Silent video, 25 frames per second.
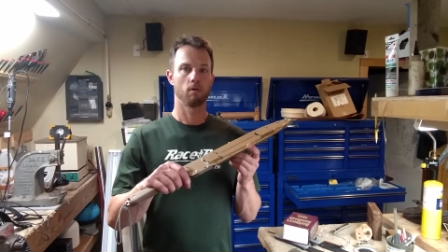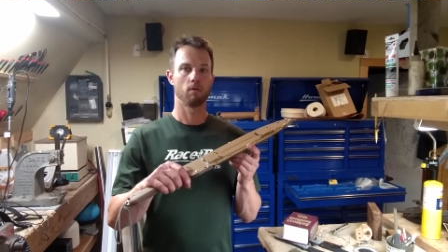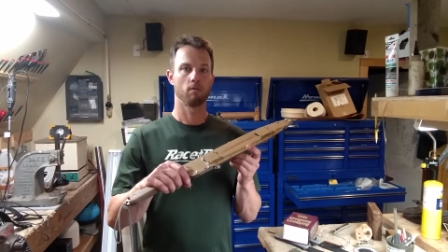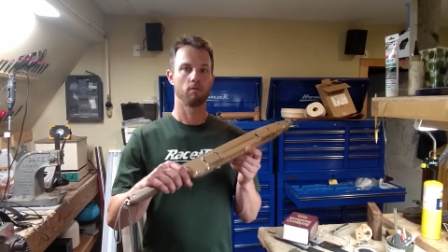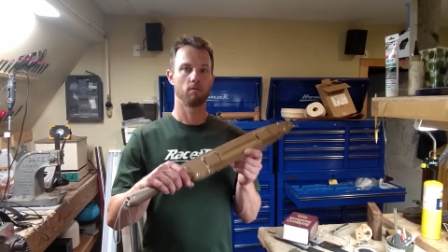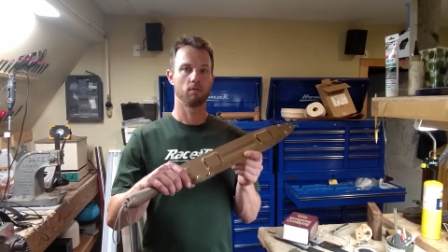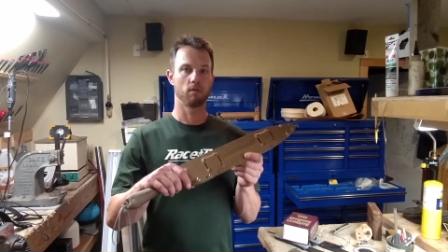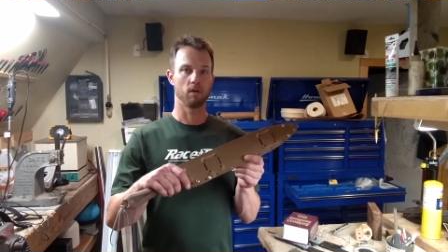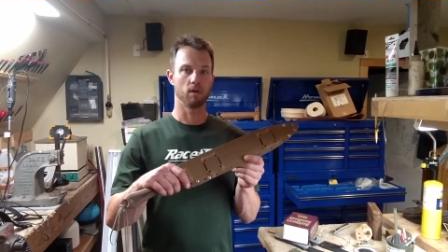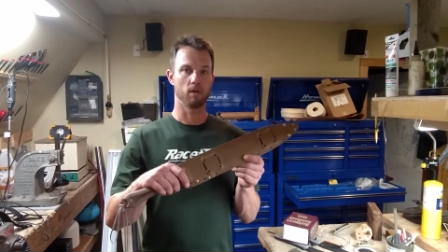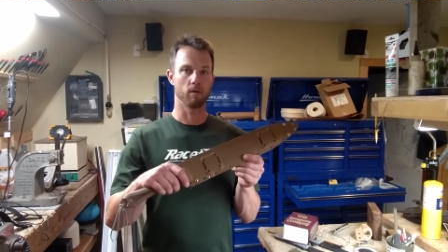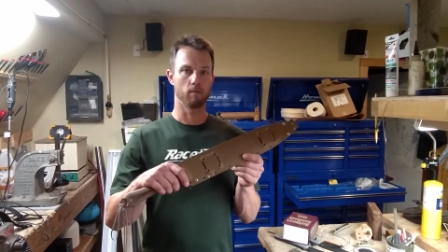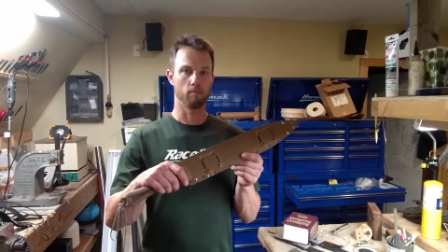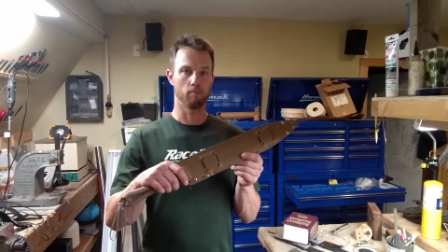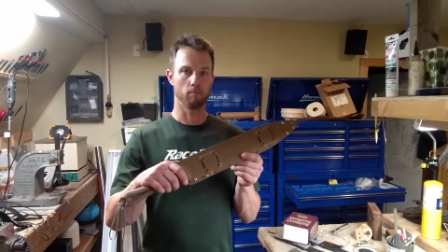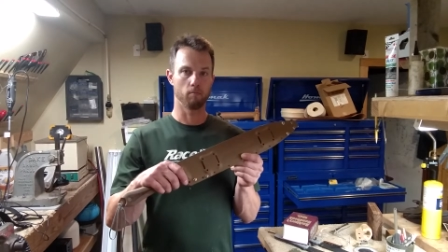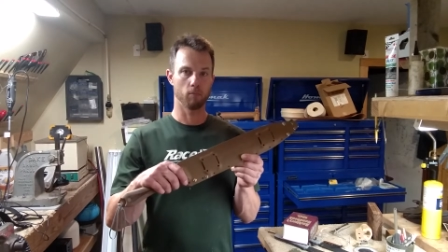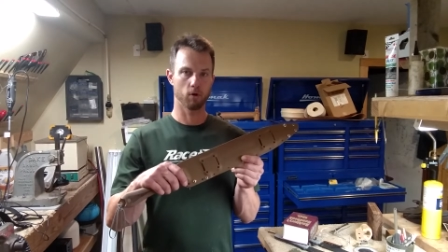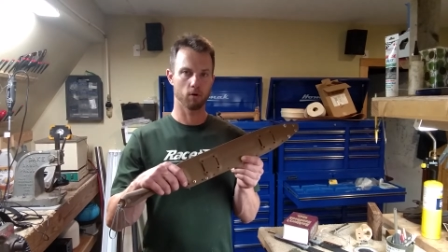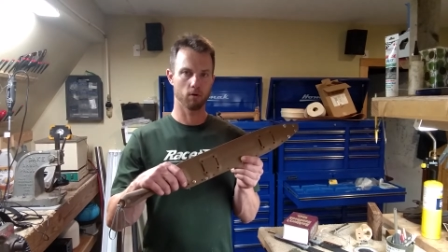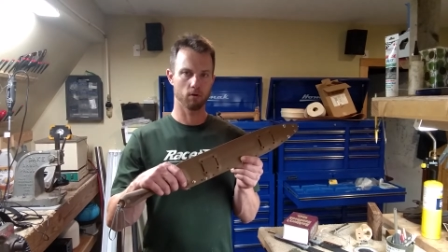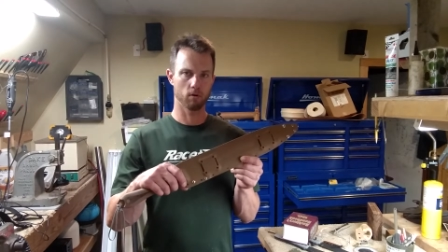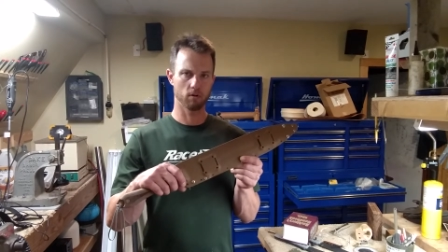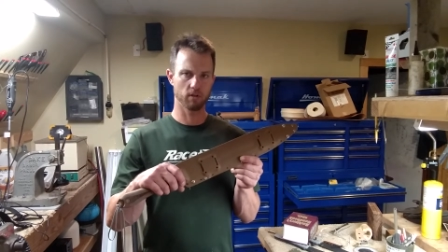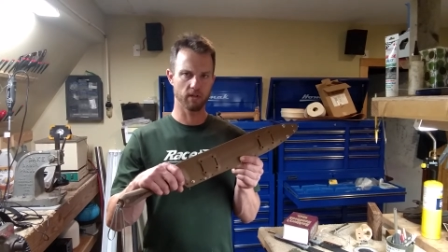the
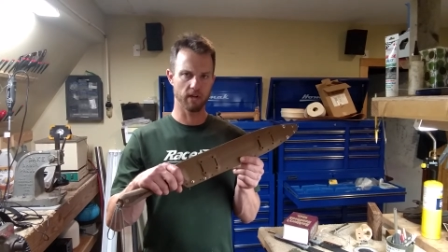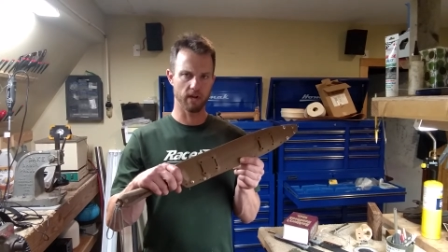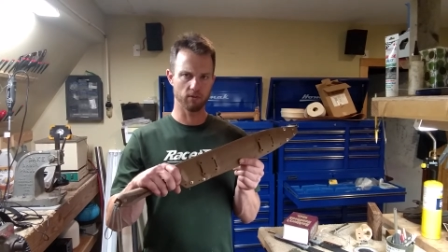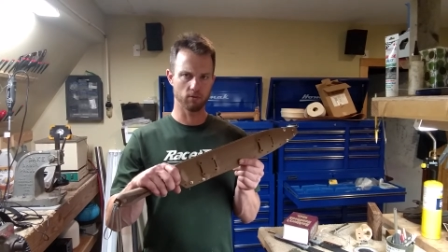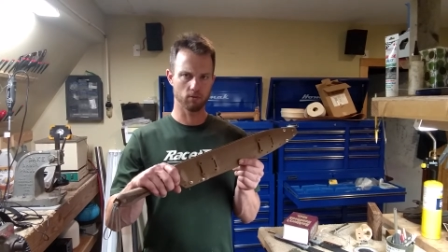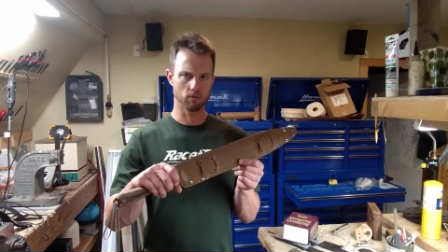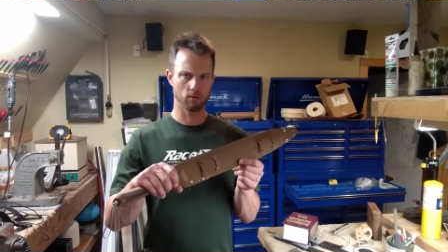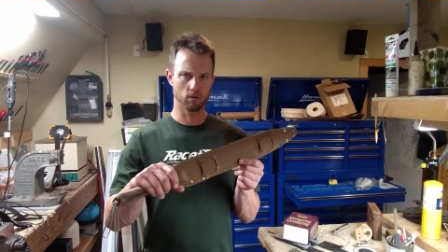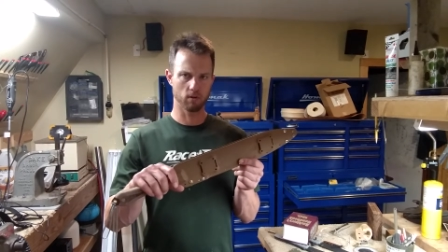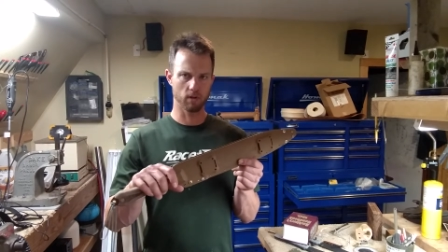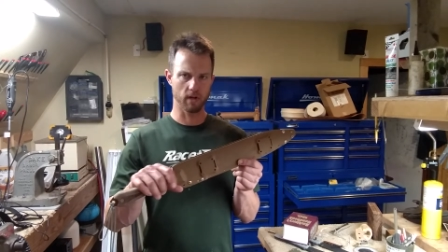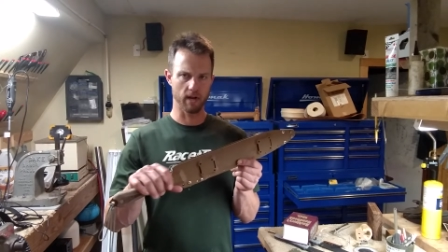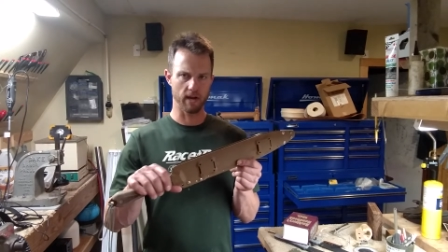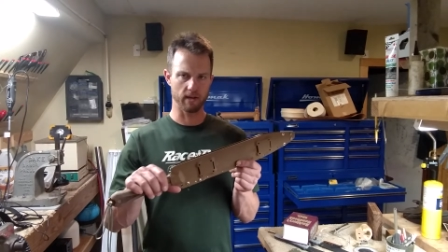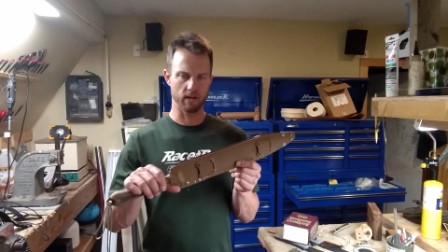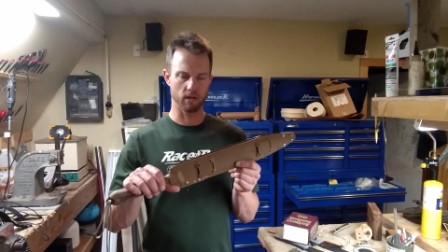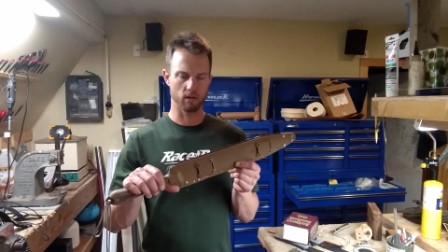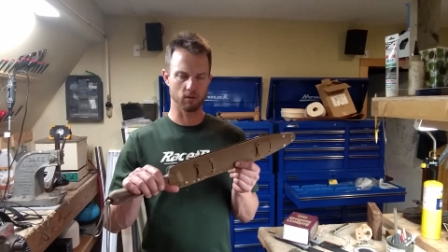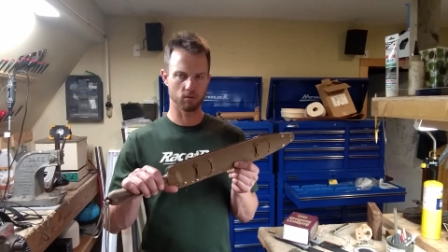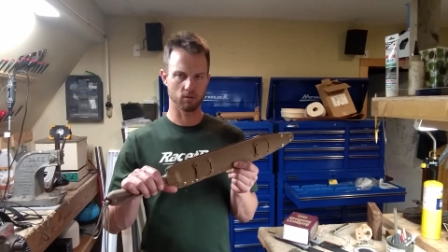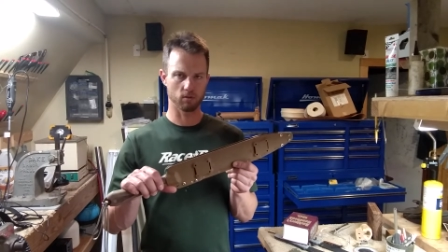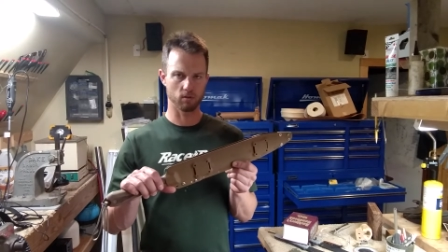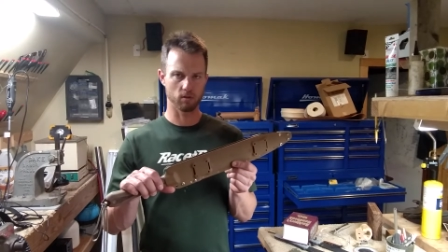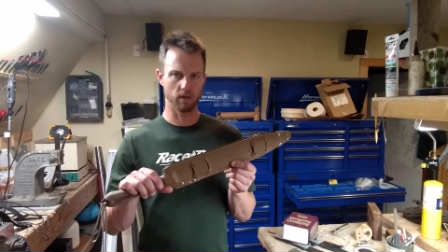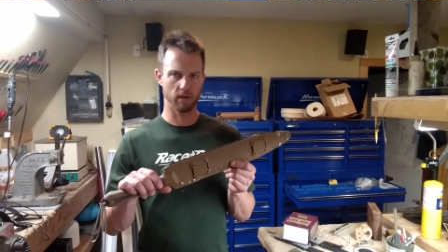Murder Tactical Gladius